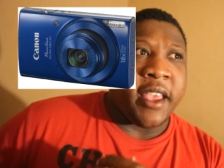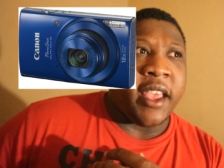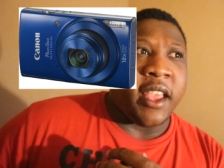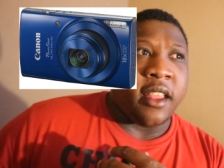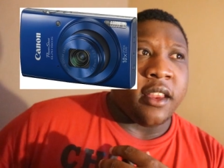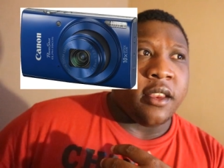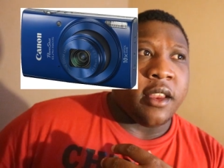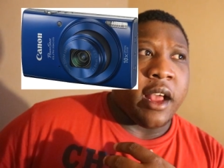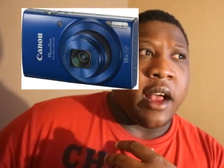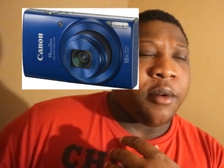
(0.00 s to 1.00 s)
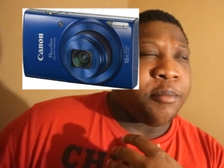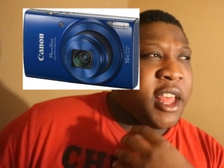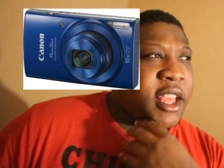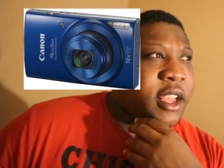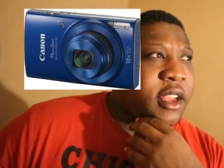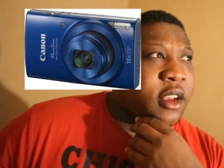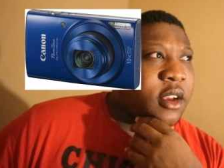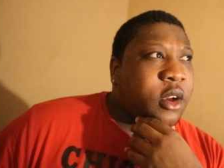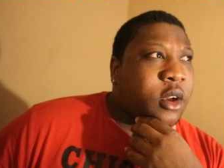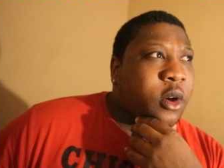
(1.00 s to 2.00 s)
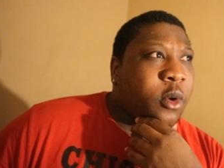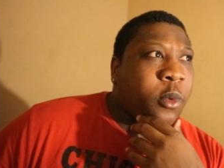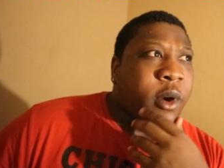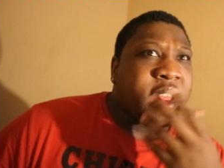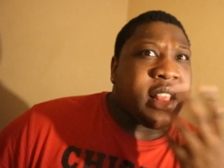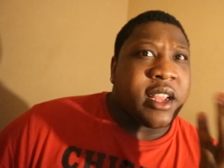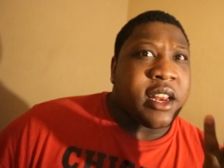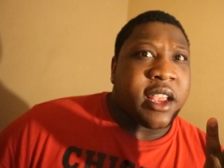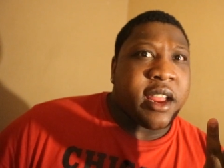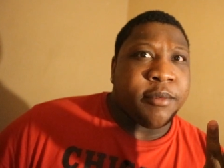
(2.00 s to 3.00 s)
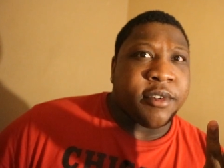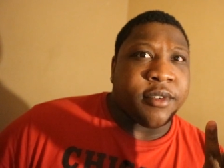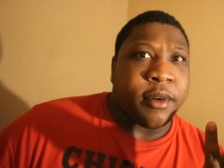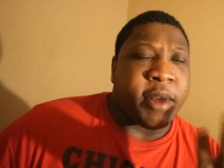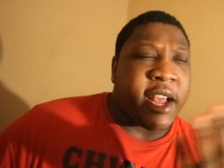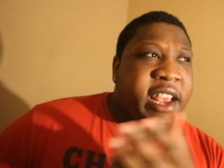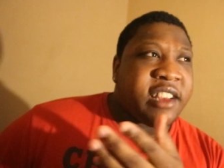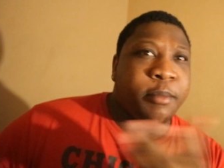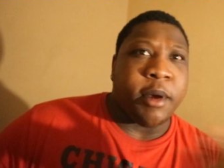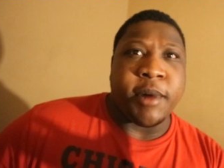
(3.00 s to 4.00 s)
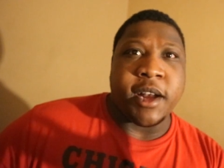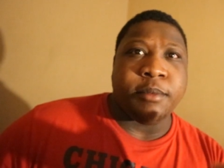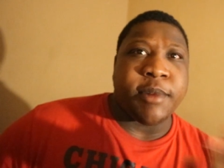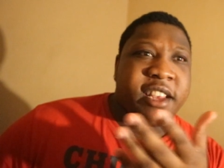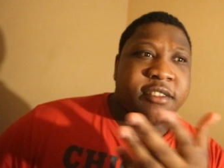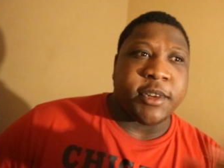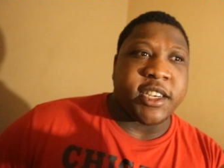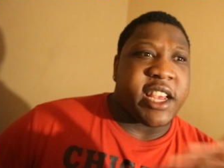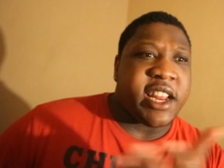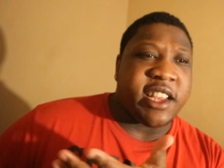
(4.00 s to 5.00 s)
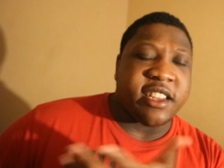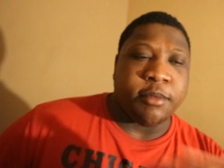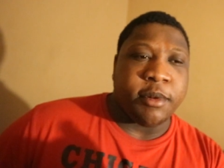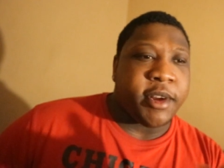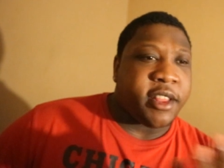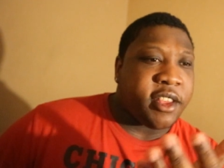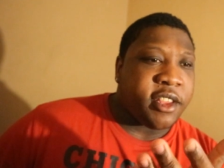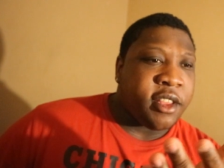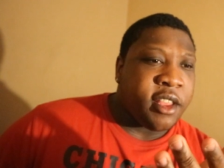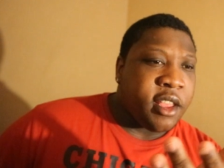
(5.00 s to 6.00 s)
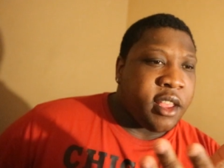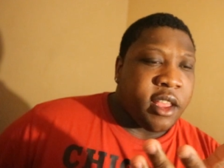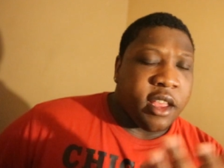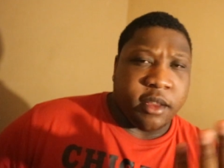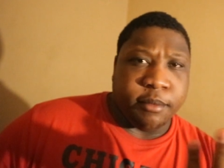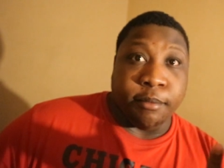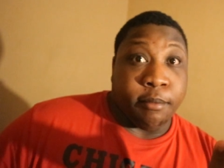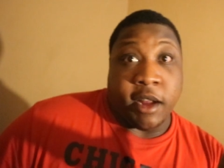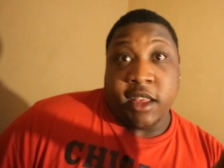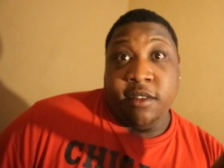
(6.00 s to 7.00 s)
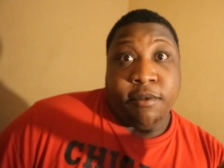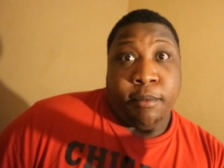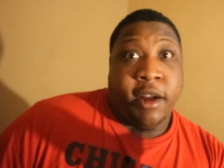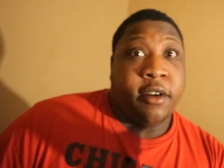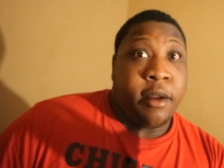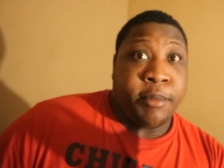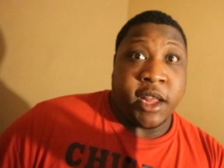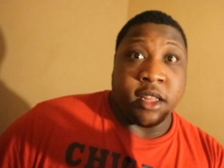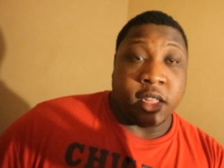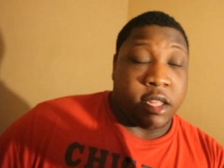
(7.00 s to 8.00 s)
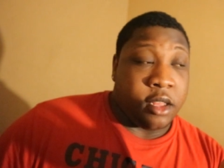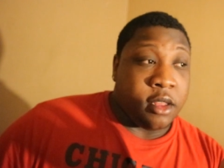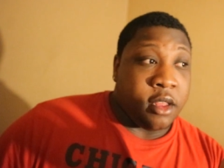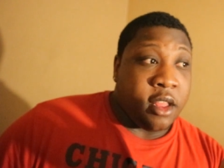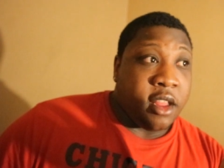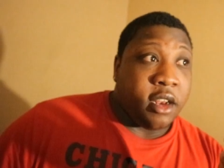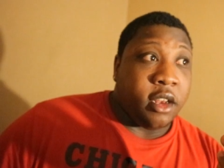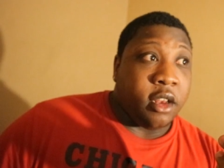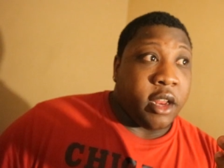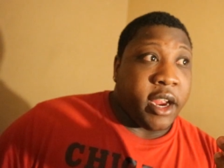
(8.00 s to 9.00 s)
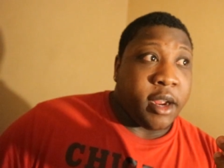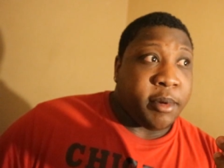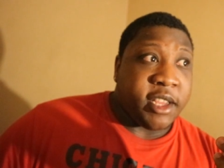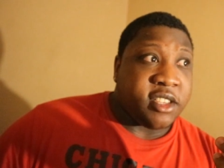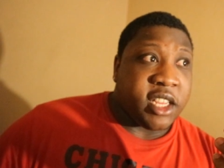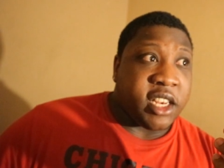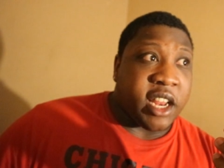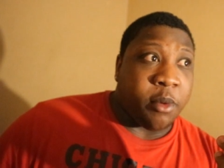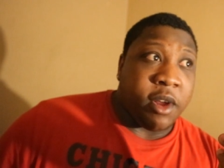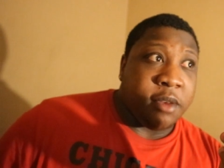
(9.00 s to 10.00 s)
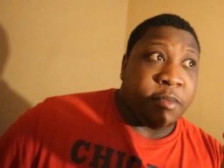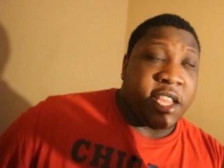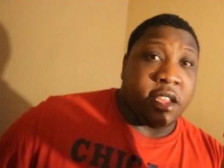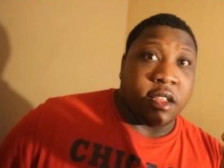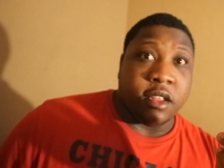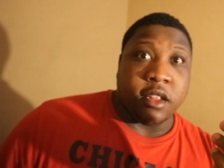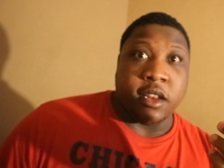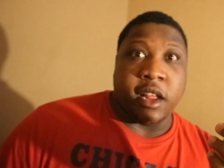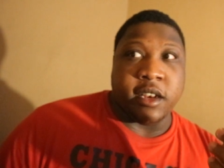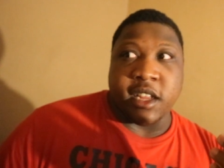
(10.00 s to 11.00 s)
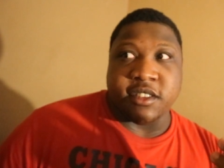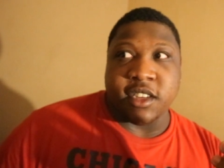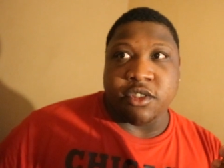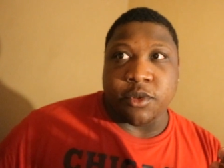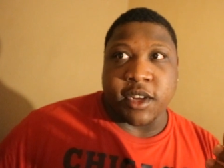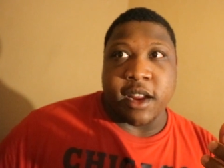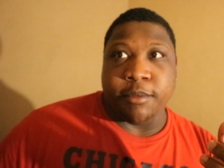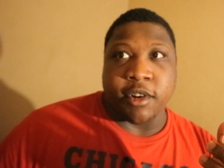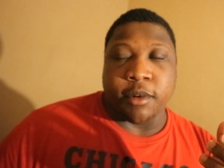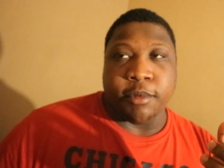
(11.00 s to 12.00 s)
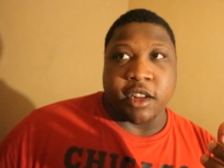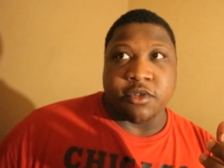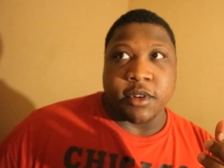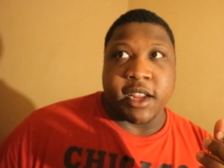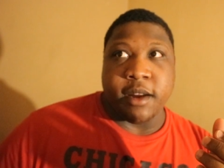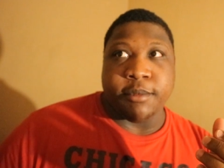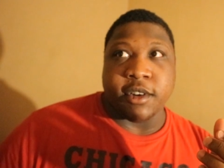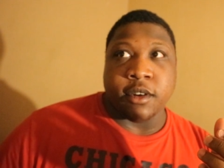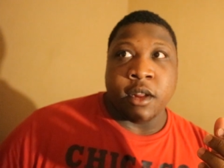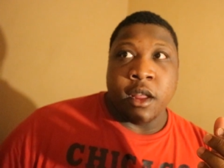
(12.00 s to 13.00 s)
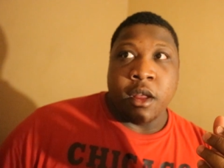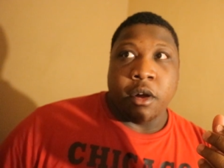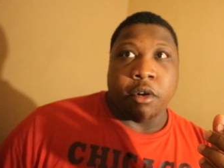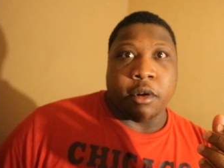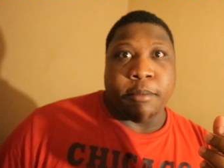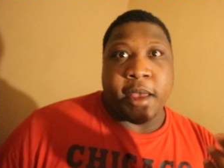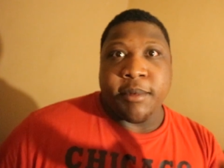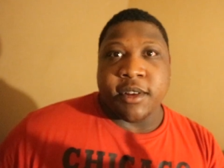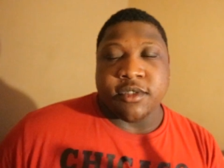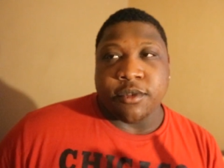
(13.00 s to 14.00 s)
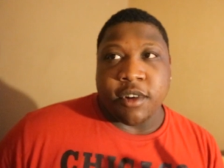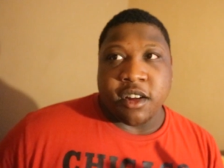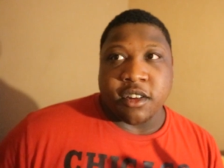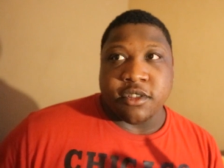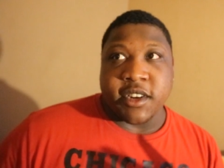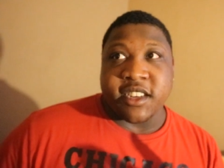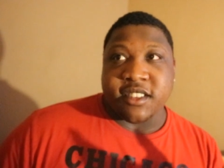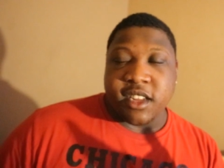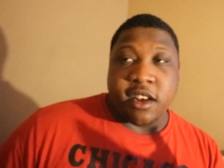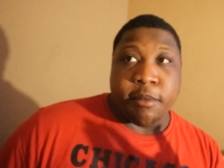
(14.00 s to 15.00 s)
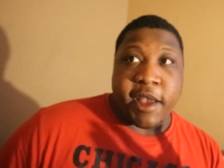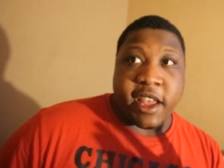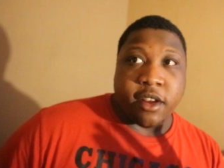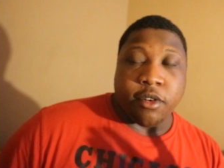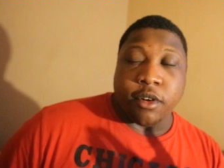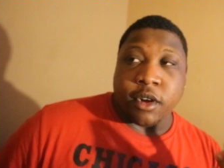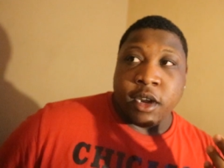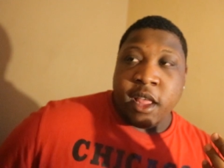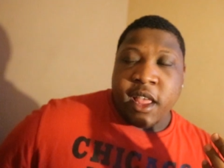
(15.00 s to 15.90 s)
And I'm like, where did I get a camera from? I asked my mom, I asked my dad, I asked my brother, my, even my grandma. Everybody said that wasn't me that sent you a camera or bought you a camera. Or maybe it was a wrong address, send it back. Or